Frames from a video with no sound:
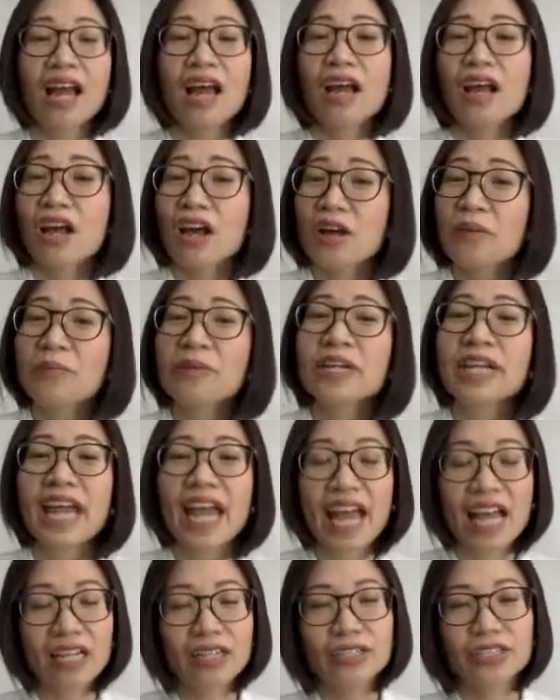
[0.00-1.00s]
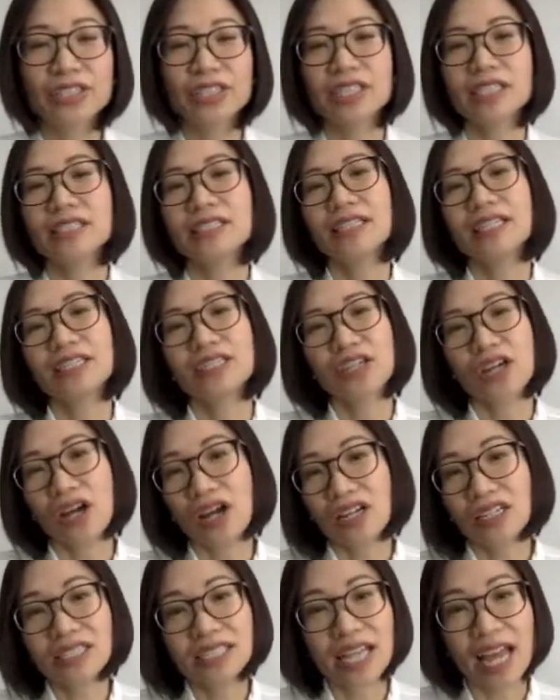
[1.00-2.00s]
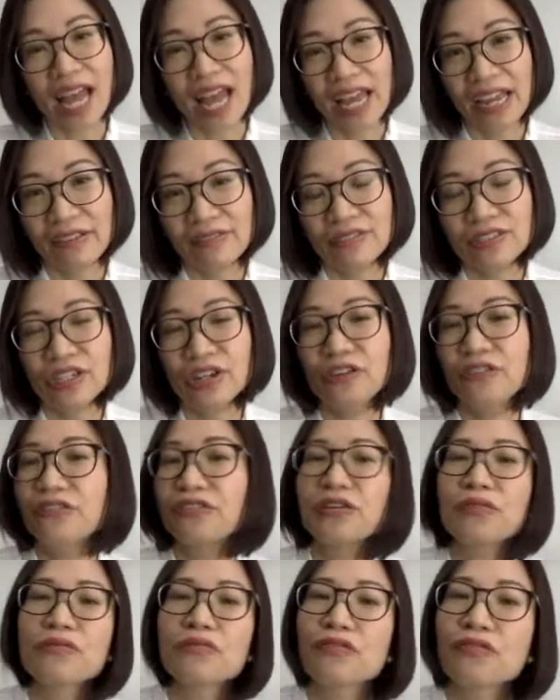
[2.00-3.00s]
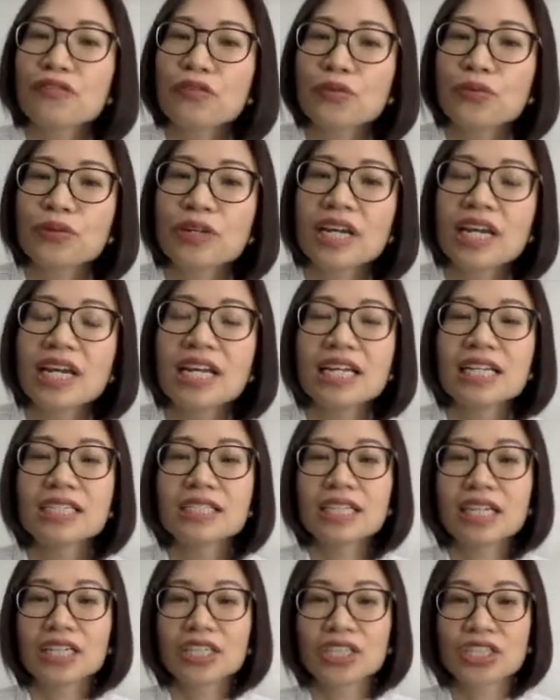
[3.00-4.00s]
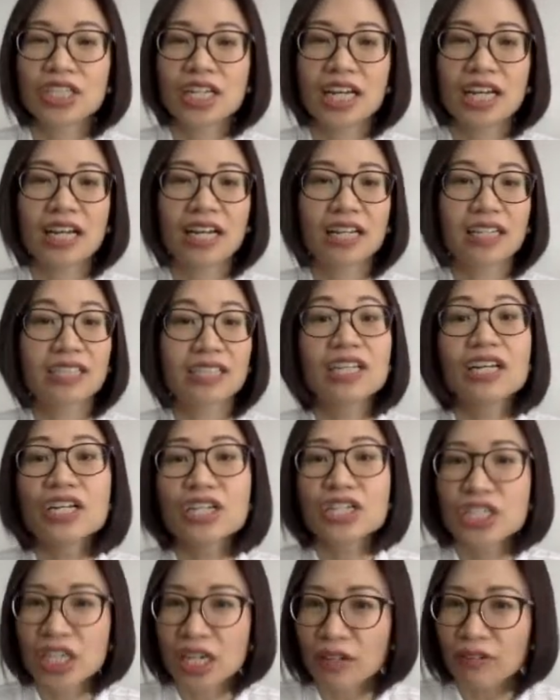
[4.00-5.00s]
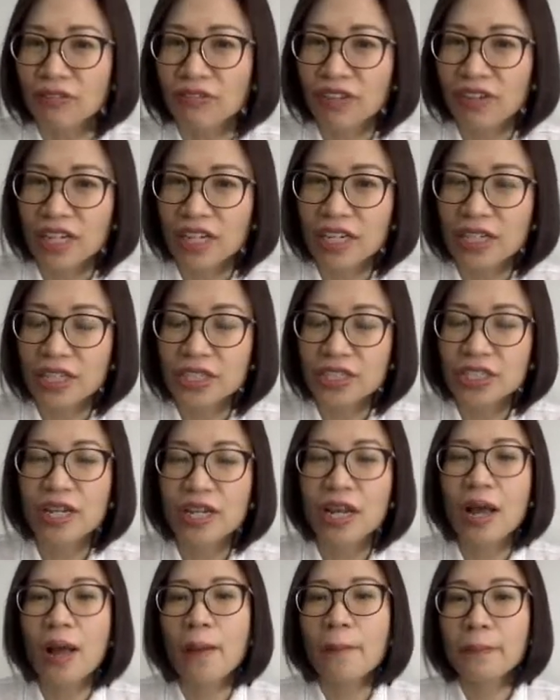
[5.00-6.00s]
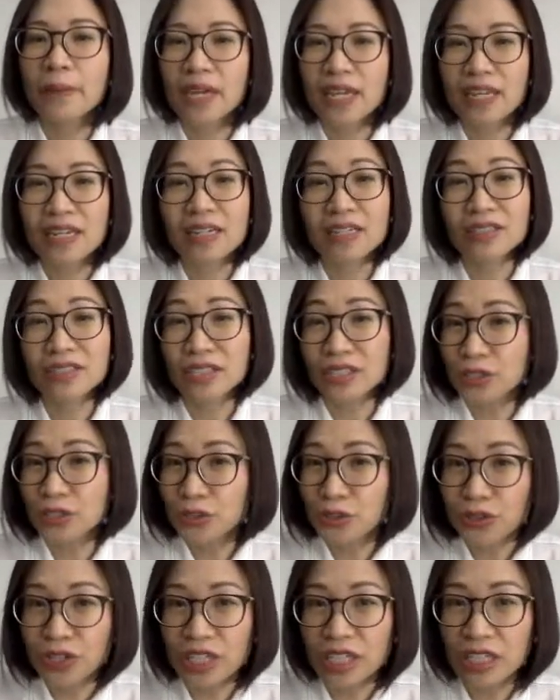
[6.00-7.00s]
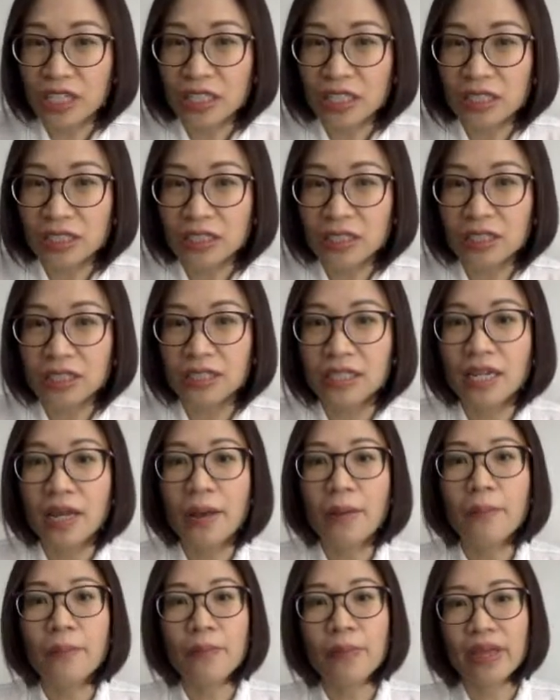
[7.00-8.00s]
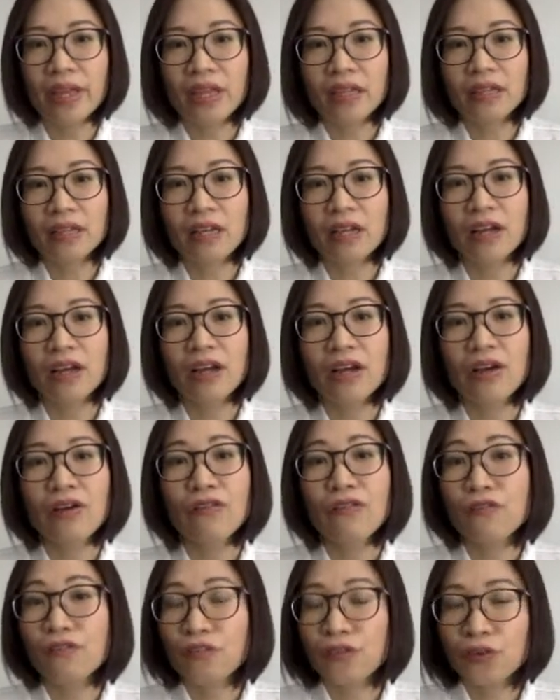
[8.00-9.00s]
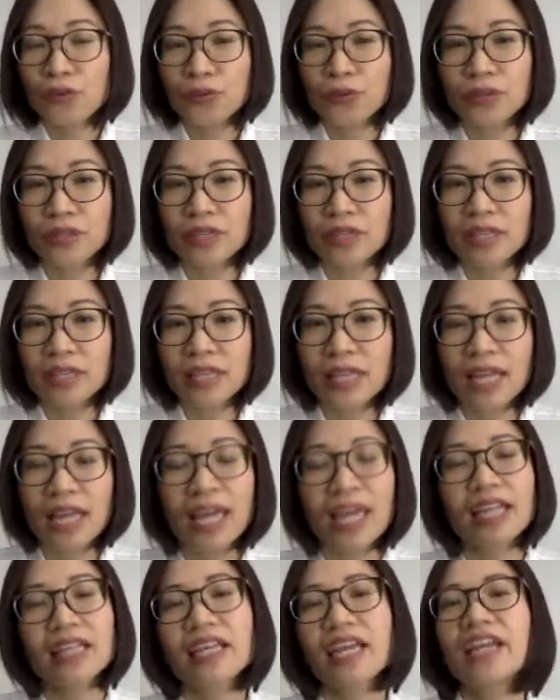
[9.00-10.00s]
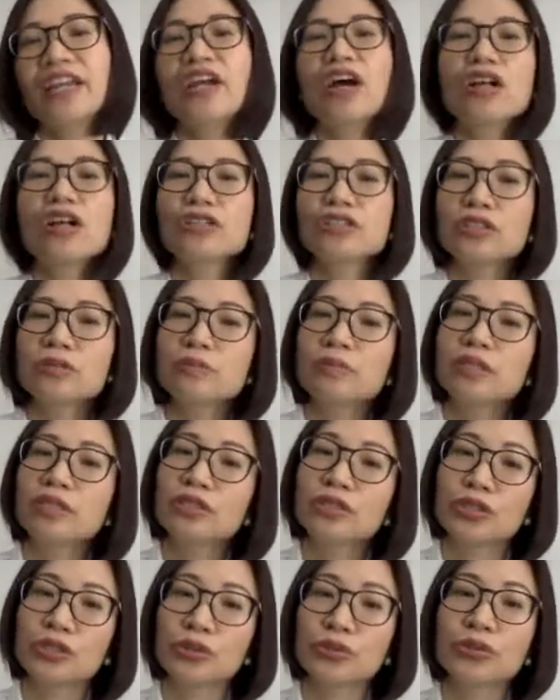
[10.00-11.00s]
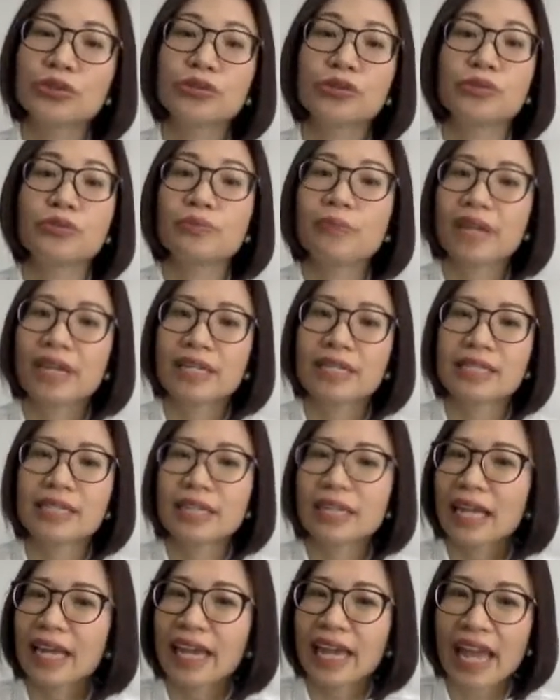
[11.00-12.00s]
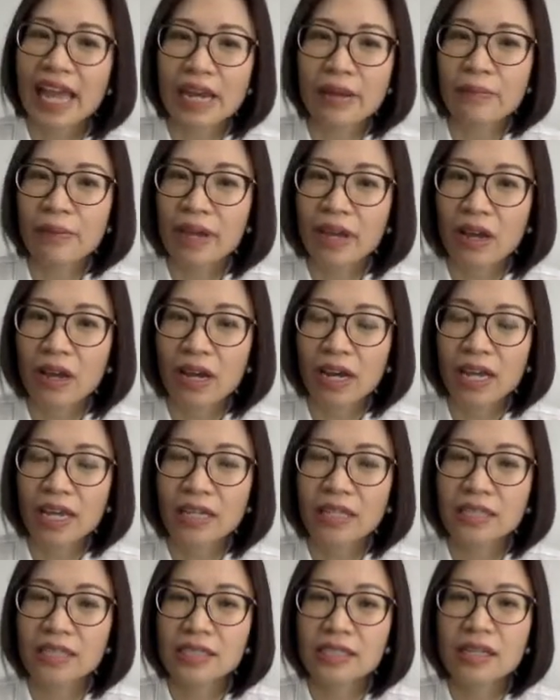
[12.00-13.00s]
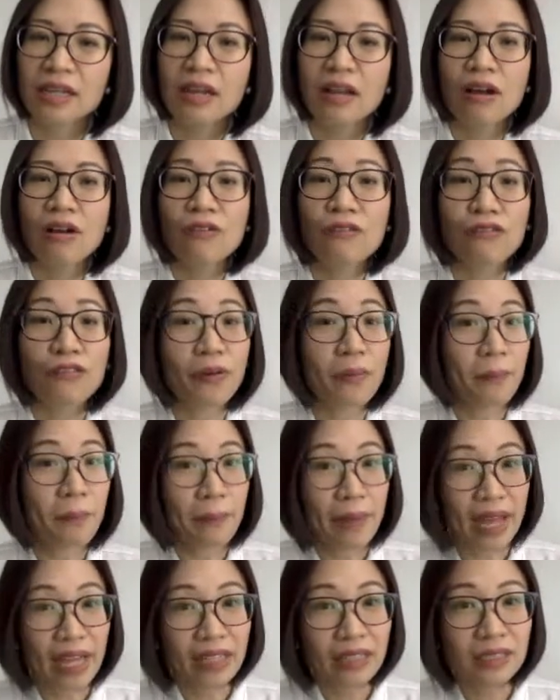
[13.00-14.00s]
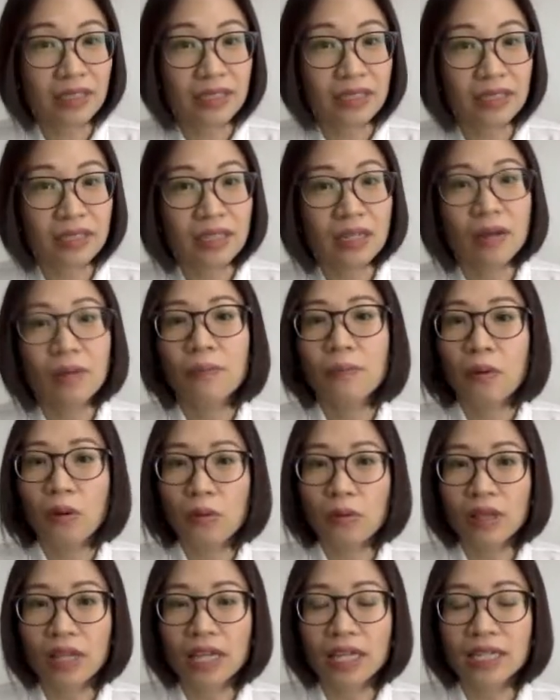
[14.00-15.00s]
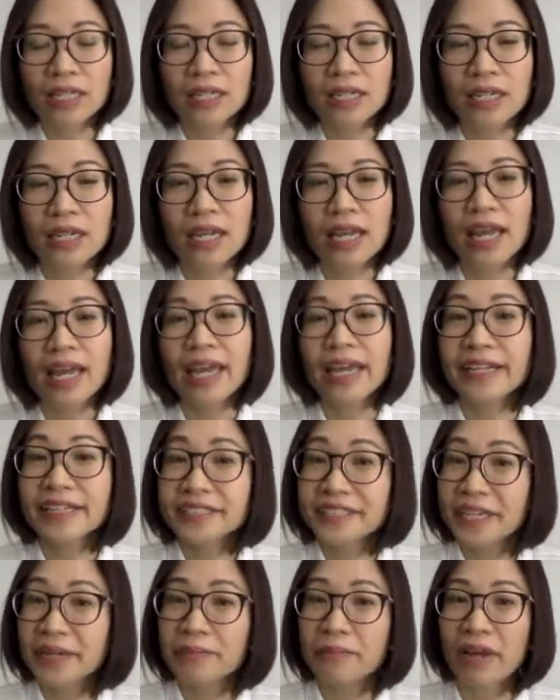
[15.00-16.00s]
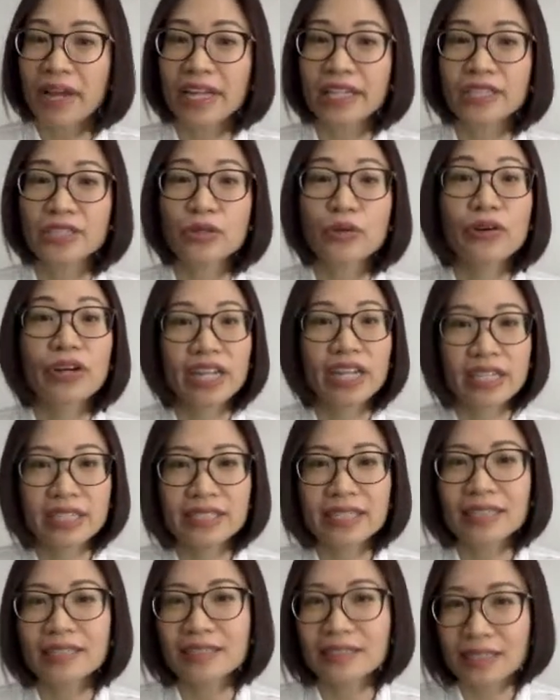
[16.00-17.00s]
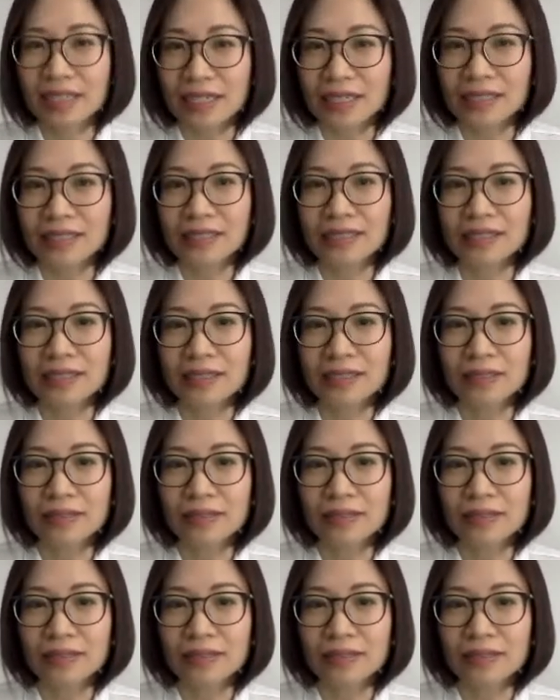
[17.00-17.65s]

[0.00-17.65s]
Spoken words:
Common allergies that cause hives are from food, such as shellfish, peanuts and tree nuts, milk, fruit. It can also be due to medicine like antibiotics, from pets, pollen, insect bites, or insect stings.